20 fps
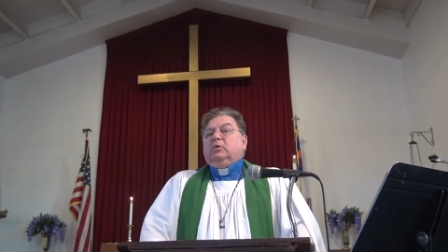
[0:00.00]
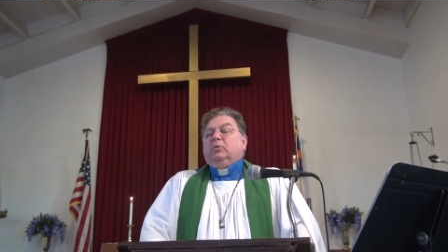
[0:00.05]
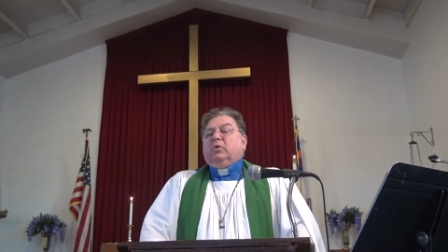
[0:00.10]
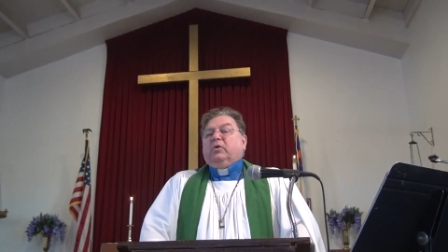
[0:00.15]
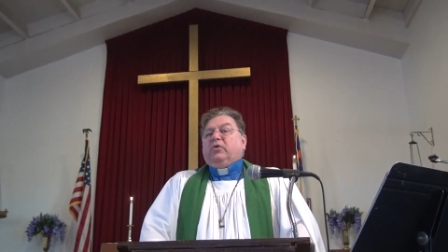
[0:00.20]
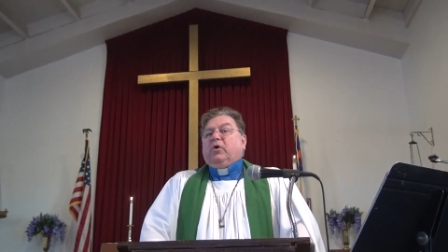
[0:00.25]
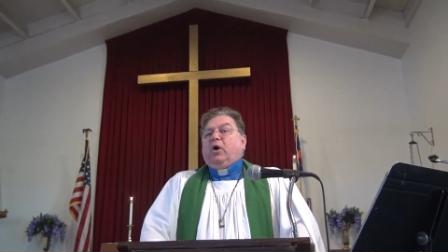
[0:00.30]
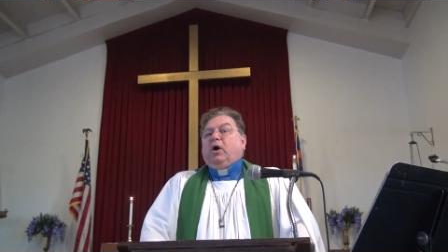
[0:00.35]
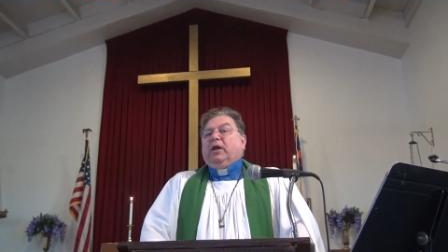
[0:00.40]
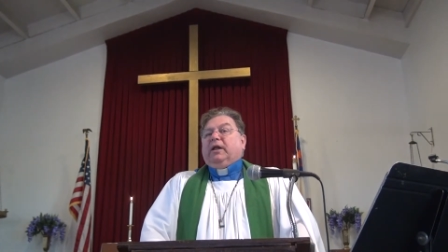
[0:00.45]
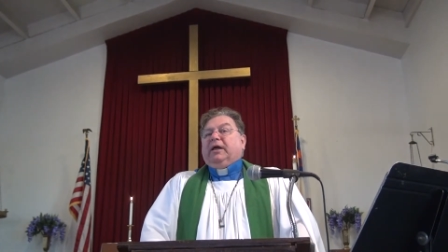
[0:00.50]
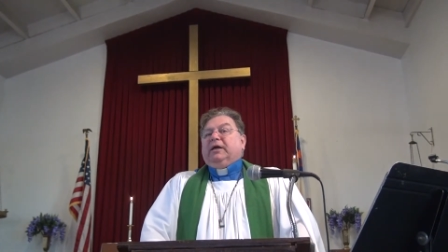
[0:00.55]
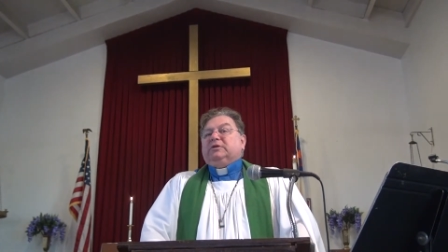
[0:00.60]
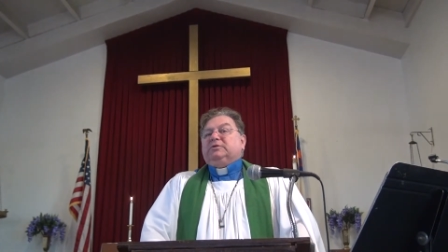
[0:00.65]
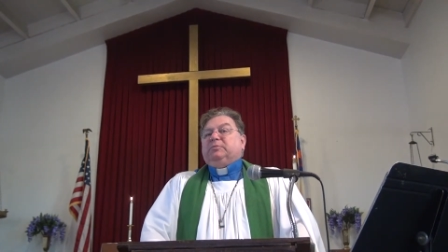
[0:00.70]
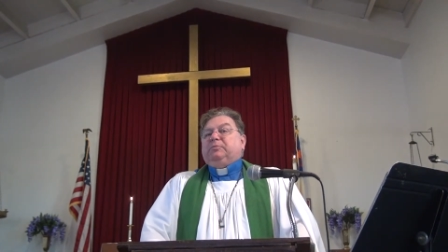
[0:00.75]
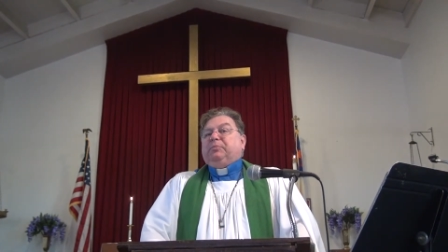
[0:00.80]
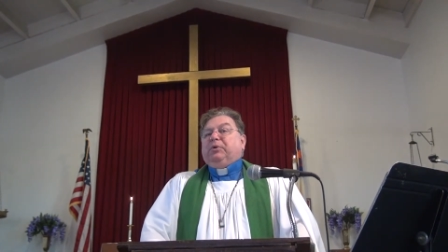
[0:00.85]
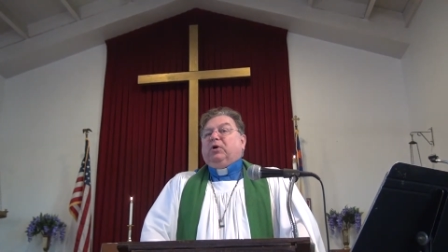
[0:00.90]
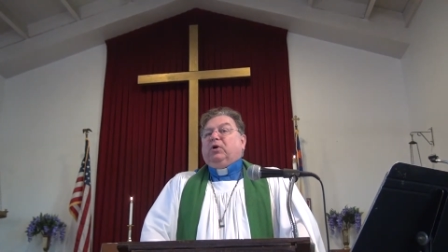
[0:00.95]
with all
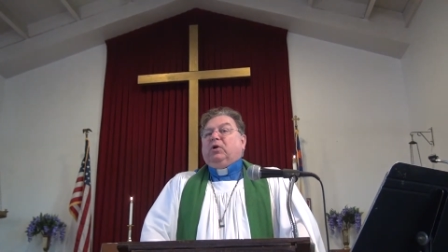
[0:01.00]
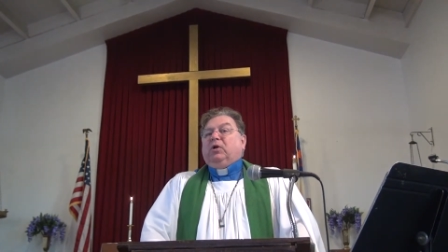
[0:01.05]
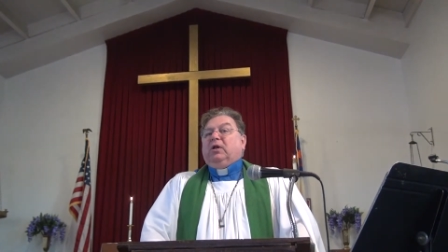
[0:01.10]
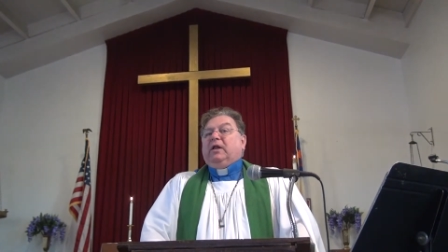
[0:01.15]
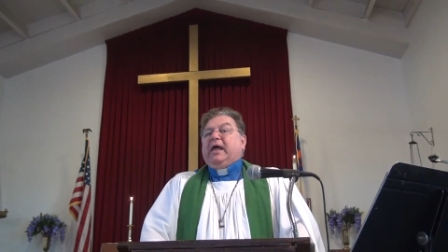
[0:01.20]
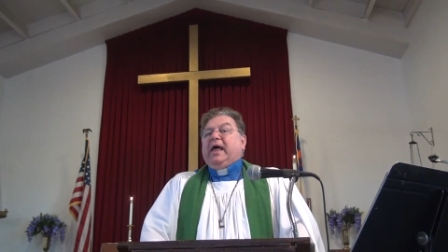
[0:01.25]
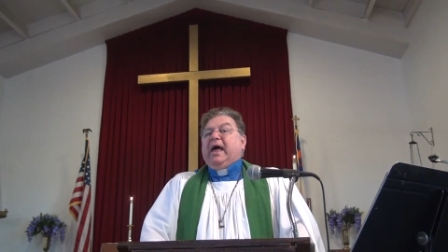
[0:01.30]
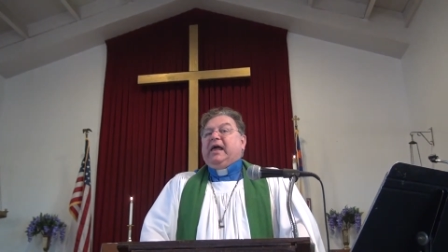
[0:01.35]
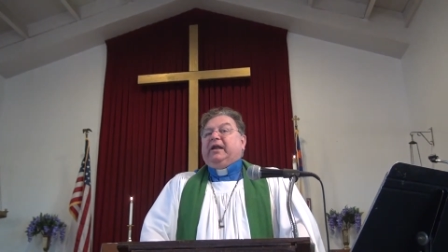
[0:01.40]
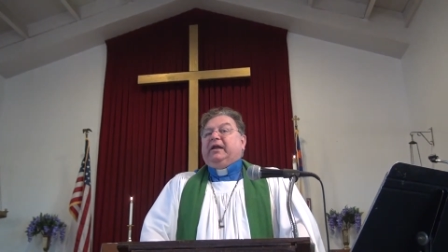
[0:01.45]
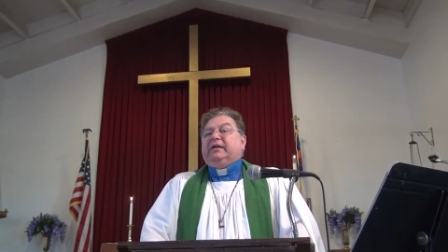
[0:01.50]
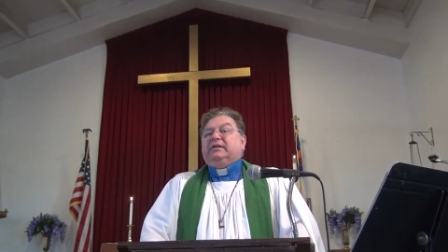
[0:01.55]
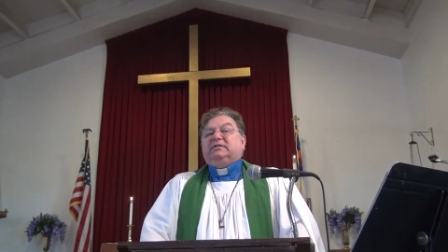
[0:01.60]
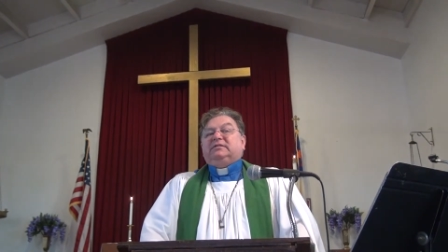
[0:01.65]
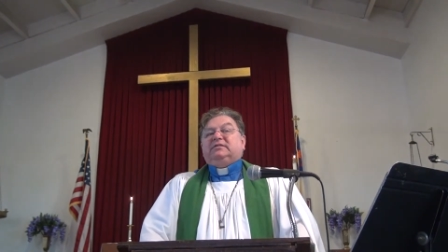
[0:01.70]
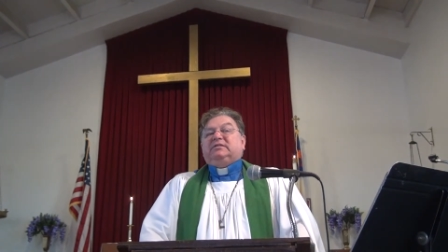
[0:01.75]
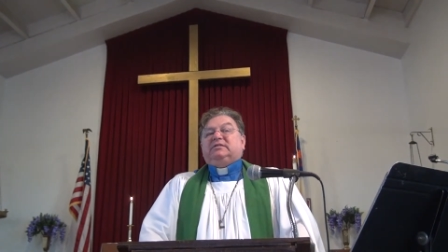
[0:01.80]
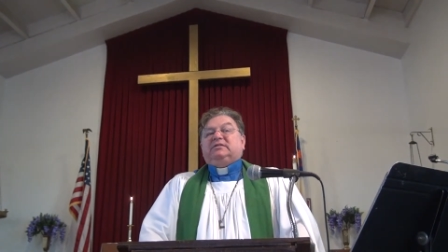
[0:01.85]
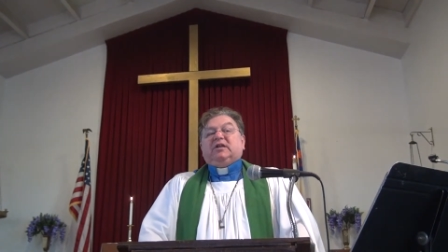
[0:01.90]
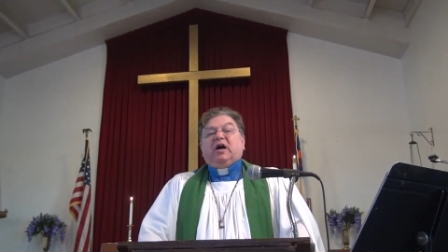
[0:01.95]
his bull-headed,
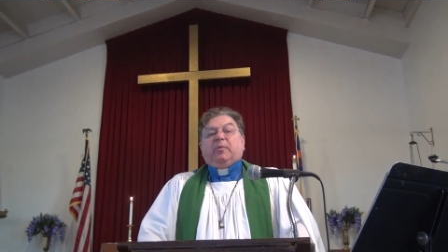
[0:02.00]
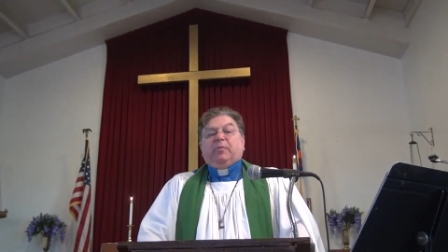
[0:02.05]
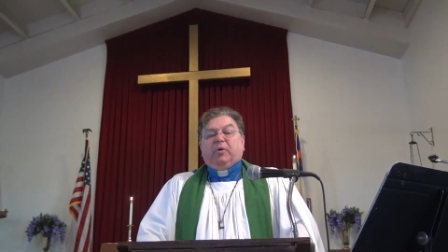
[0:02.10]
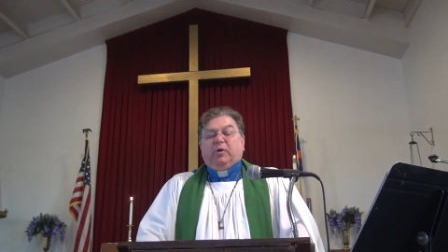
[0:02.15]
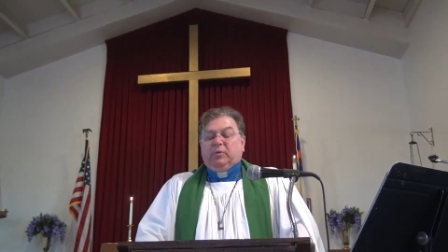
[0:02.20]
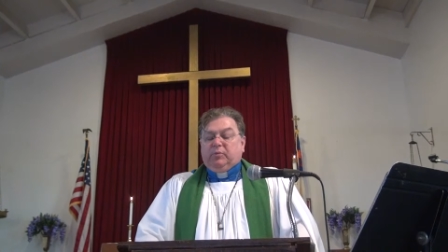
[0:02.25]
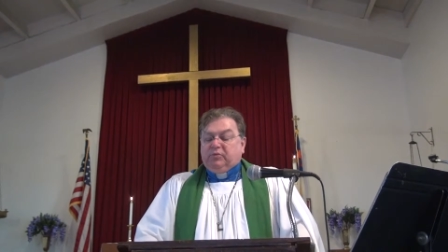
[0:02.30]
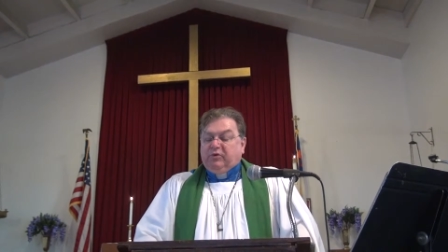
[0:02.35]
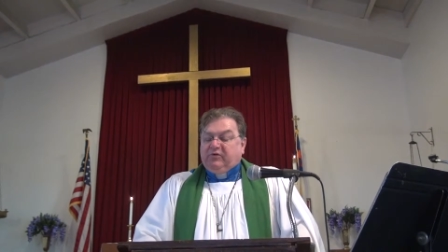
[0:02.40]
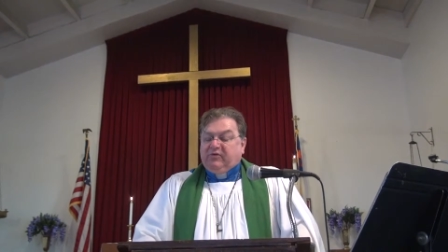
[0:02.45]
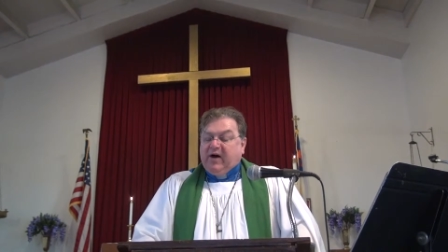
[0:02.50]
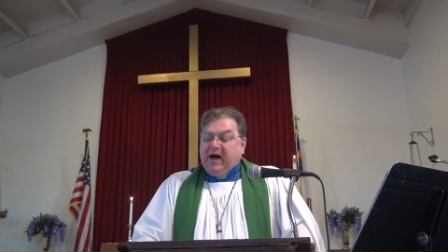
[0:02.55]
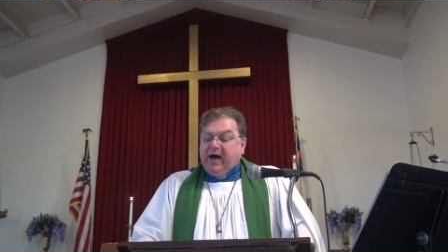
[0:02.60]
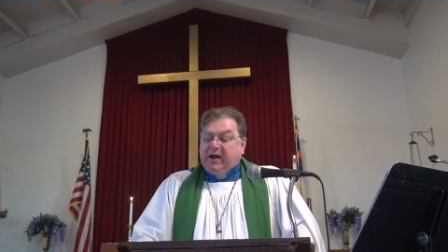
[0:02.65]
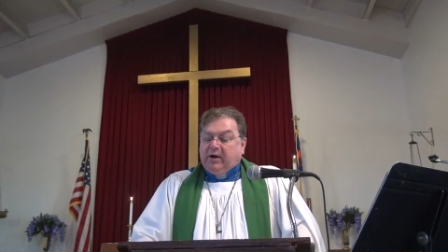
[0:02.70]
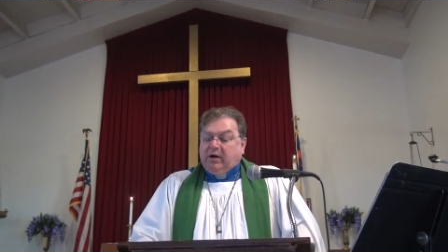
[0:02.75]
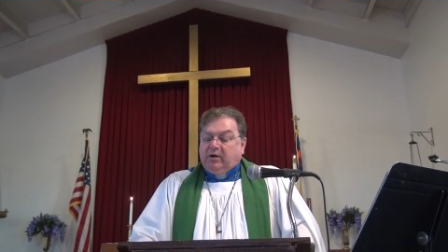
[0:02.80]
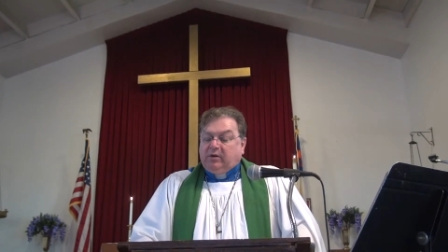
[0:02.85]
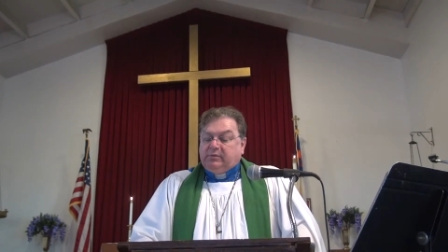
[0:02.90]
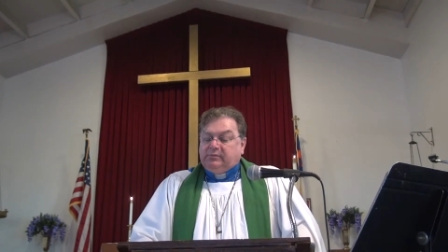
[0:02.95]
stubborn
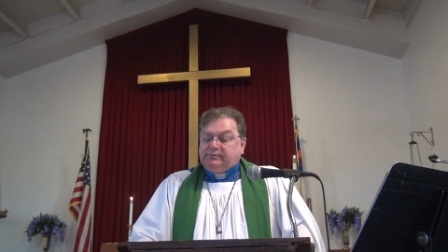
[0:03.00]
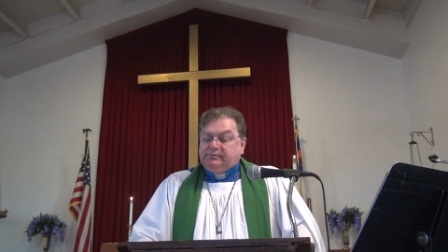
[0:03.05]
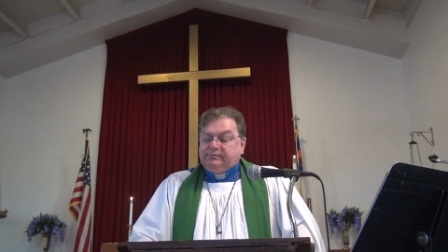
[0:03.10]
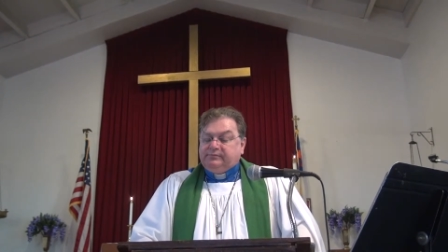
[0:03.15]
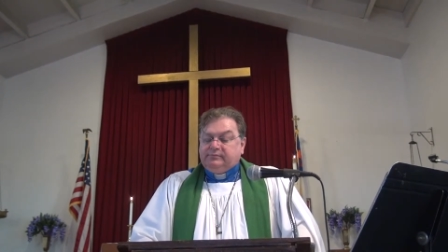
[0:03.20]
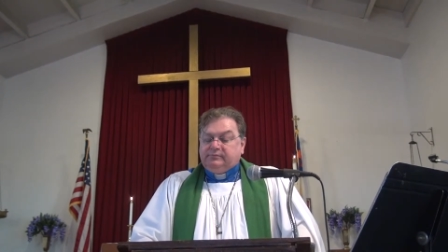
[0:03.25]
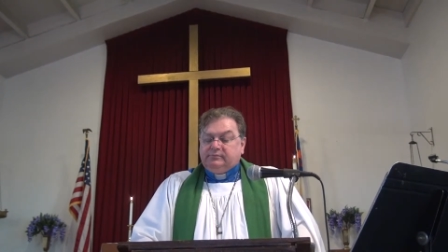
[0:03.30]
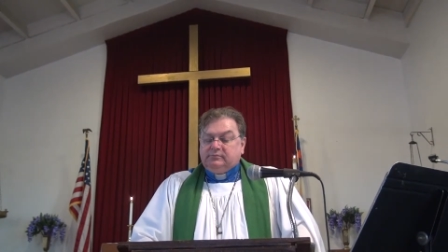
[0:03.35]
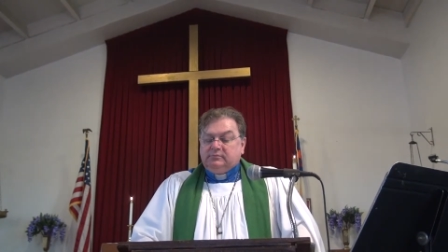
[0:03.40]
bravado